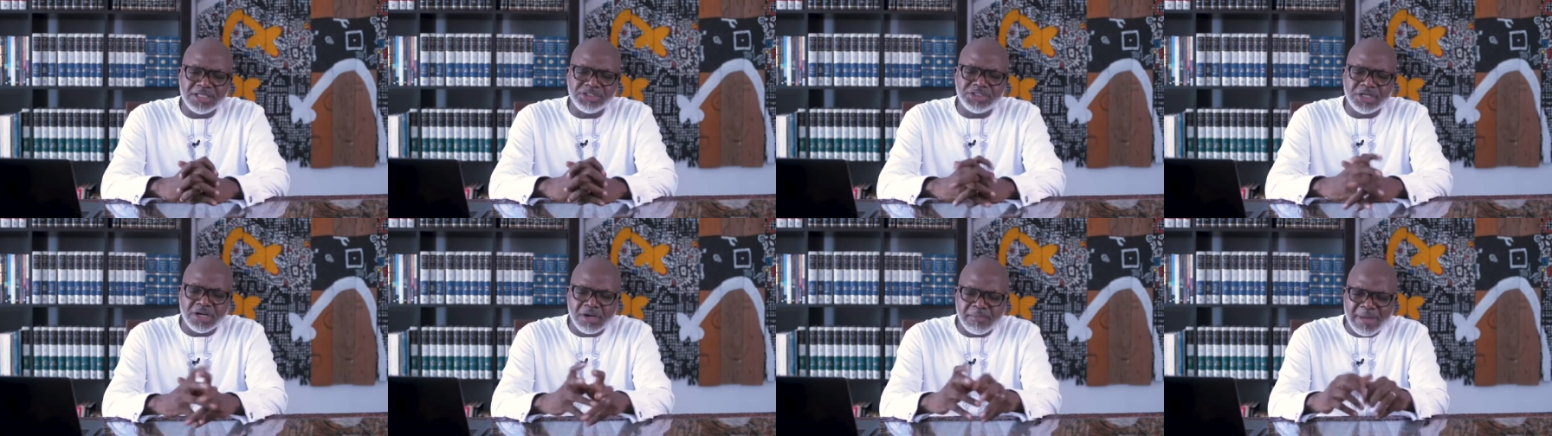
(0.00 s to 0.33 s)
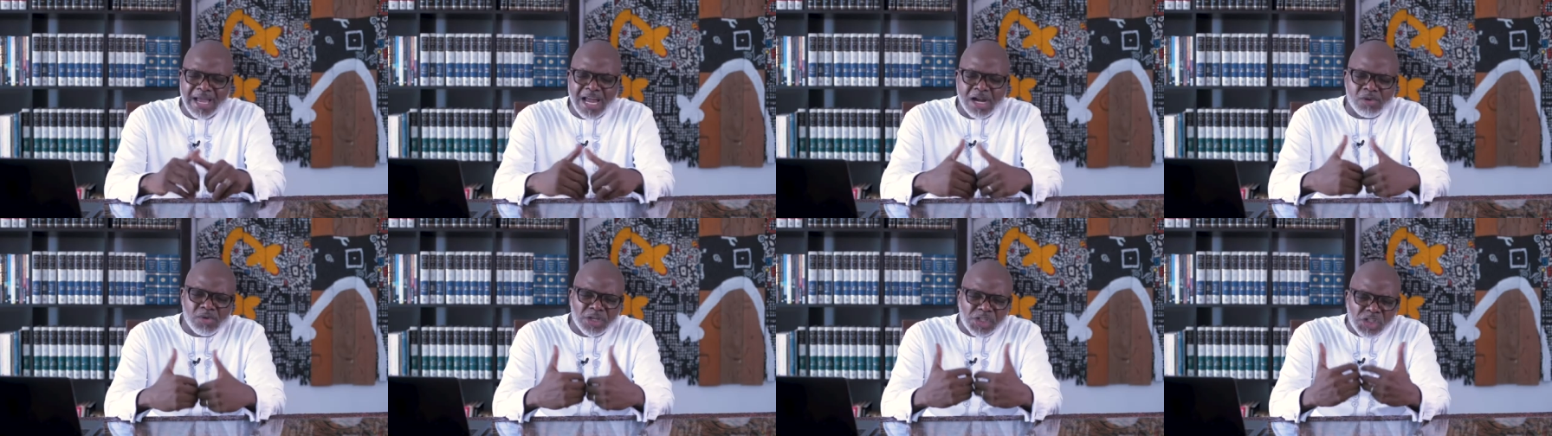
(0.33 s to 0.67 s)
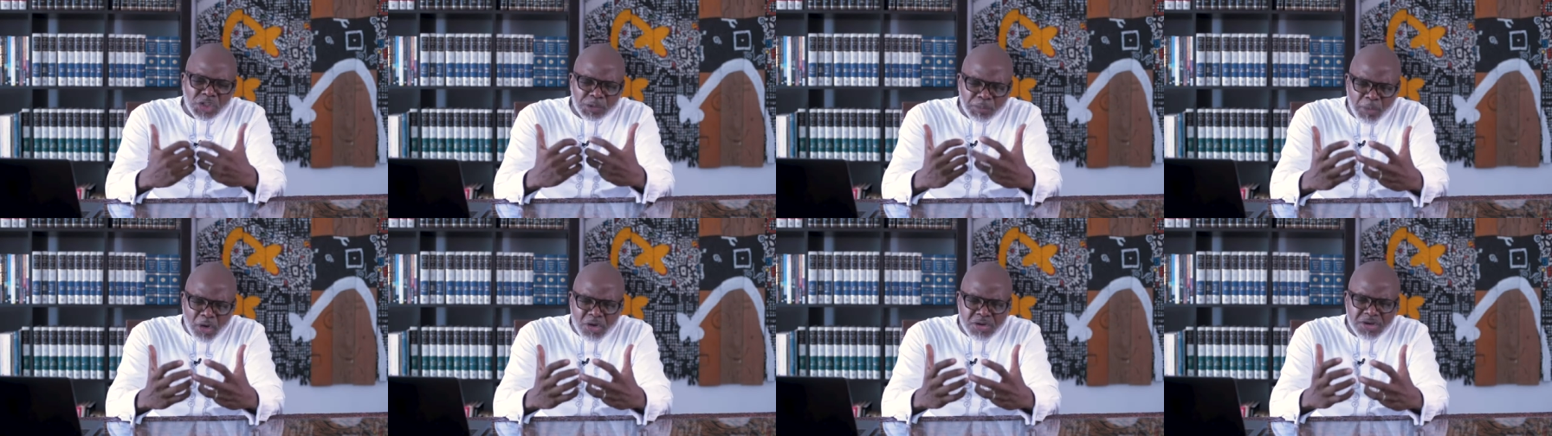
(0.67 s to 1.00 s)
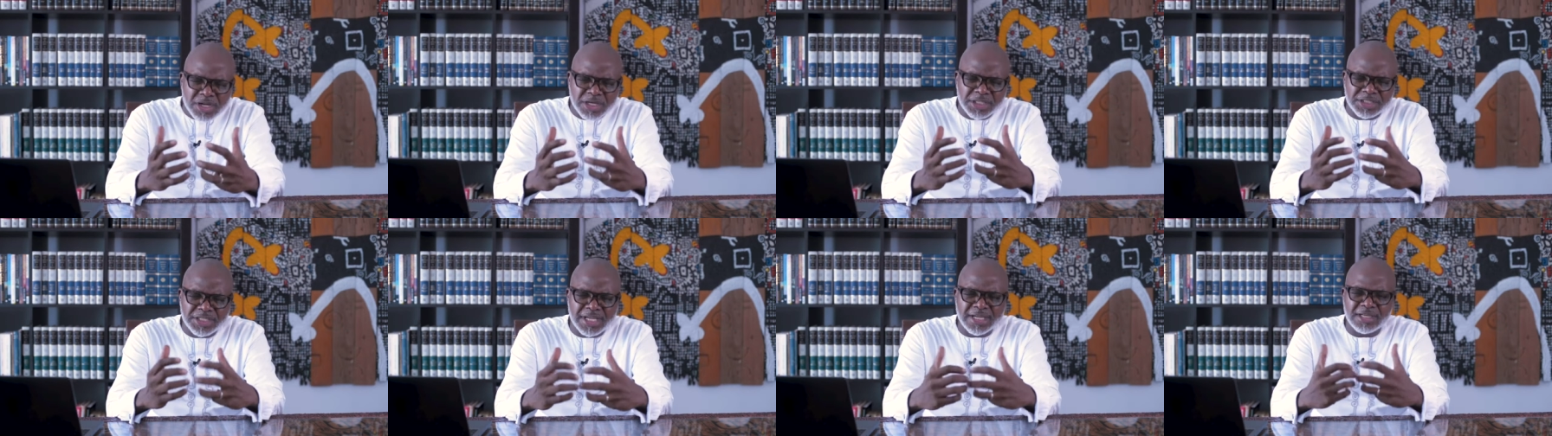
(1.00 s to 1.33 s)
Jeremiah responded,
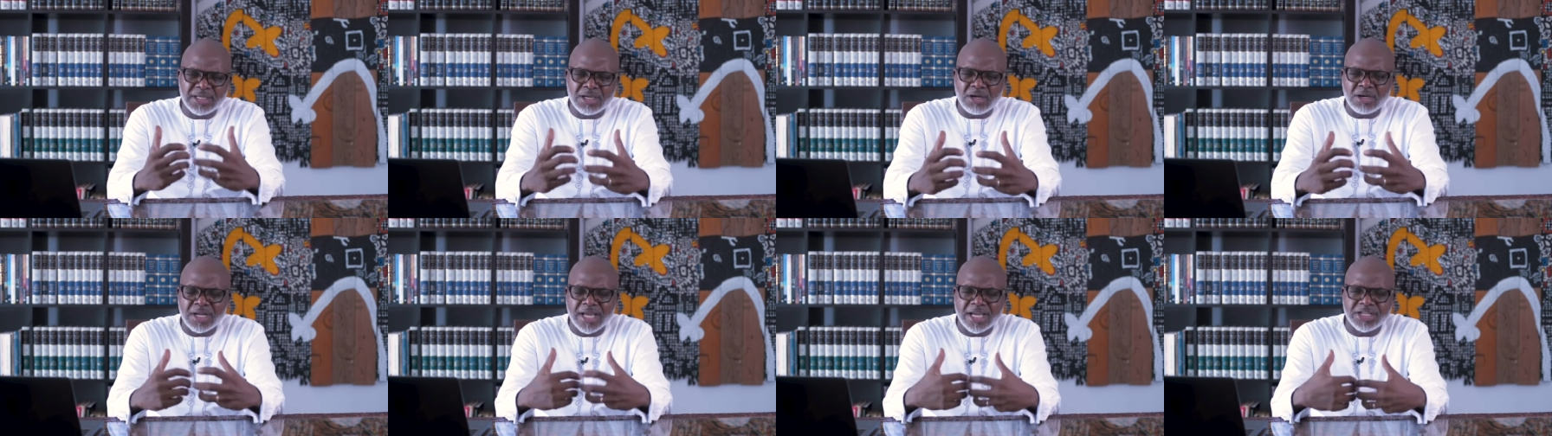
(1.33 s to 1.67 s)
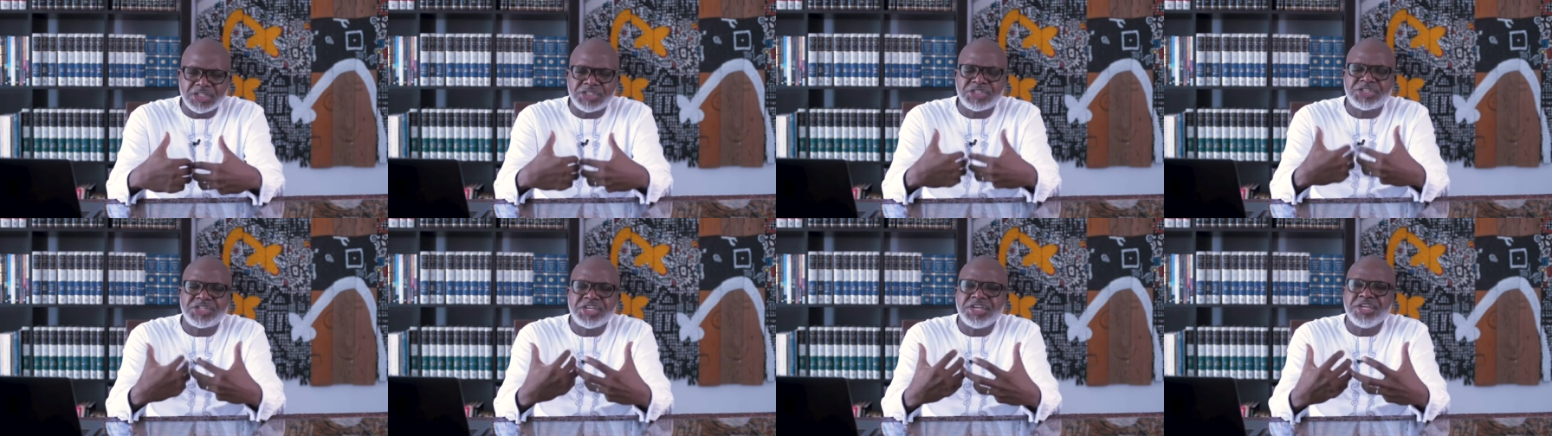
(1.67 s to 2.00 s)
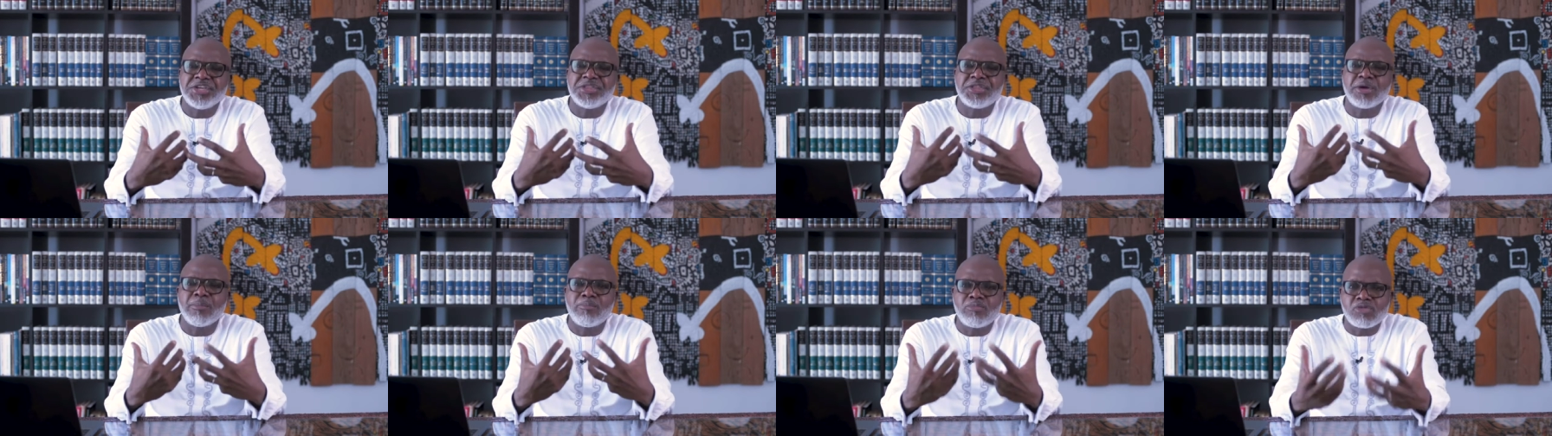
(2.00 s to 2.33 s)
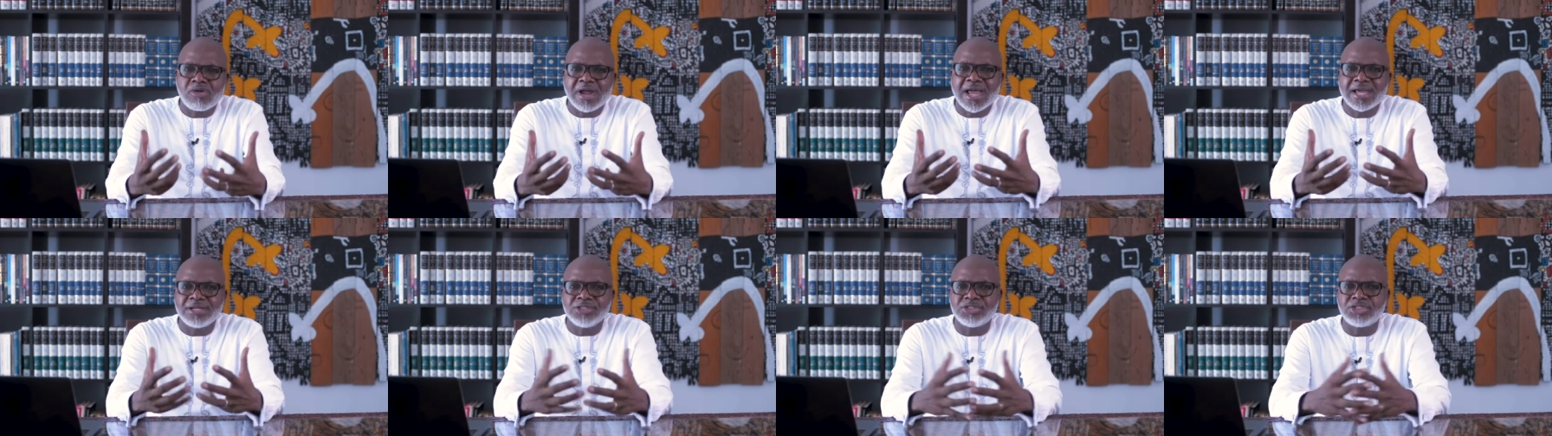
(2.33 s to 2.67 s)
He said, God, I see the
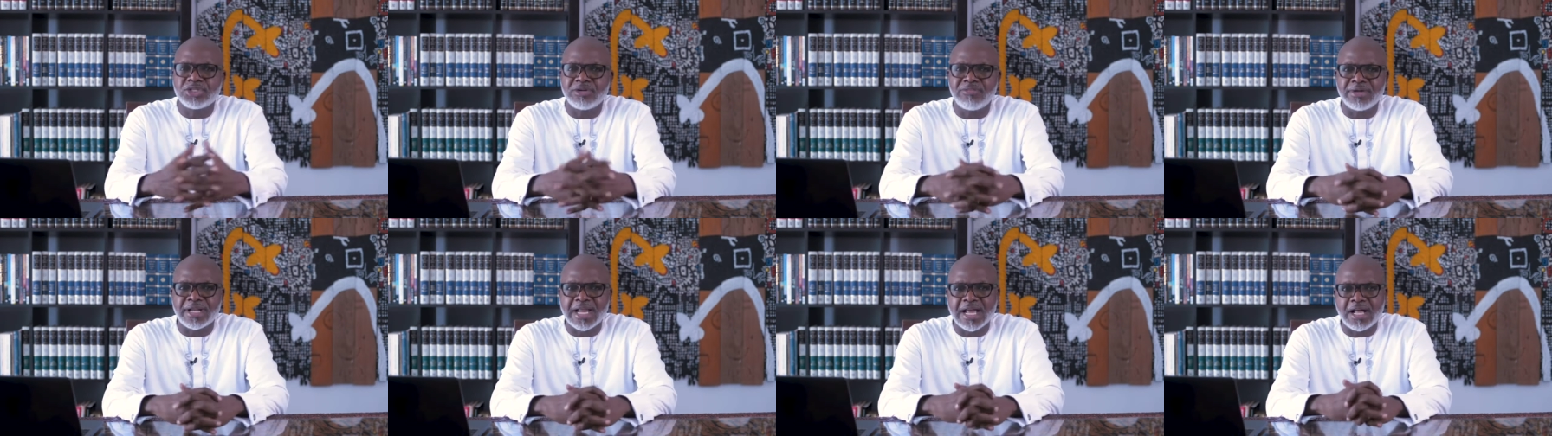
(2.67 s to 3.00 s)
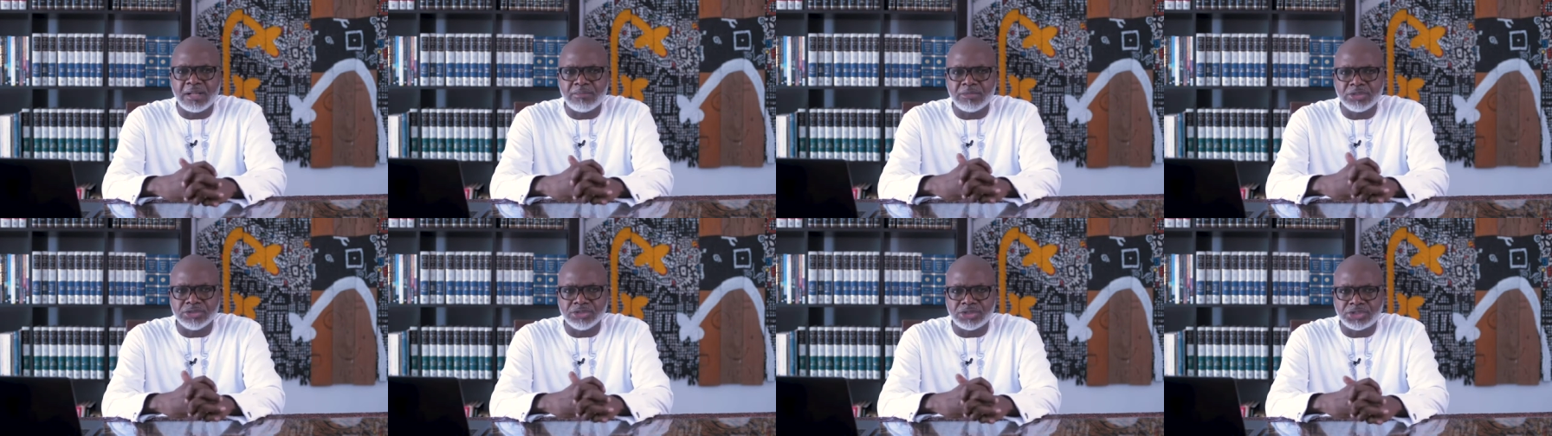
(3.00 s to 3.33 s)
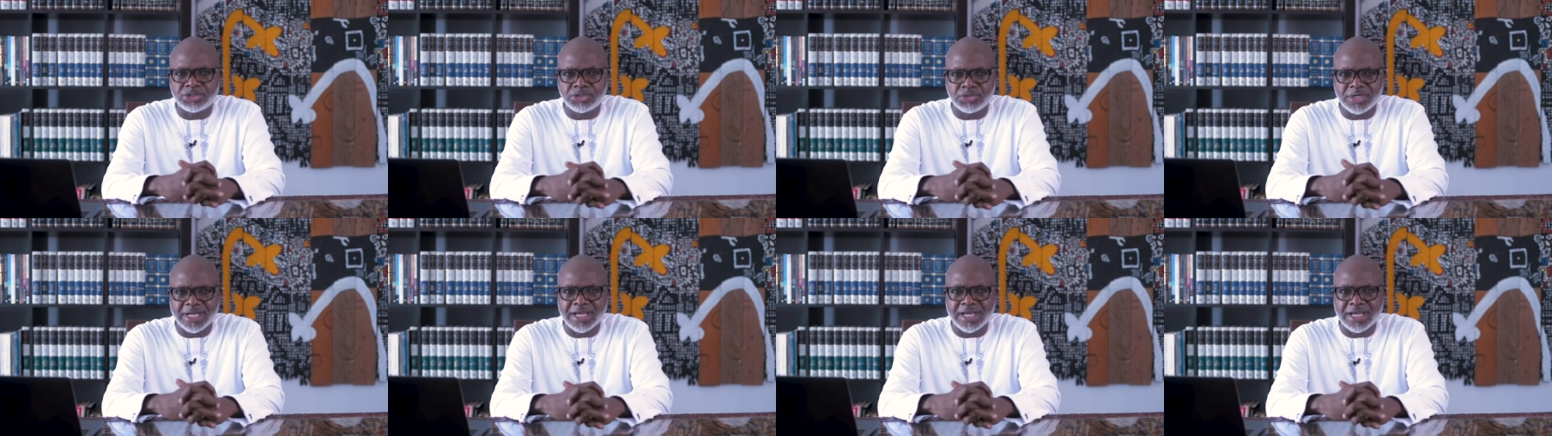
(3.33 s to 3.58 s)
branch of an almond tree.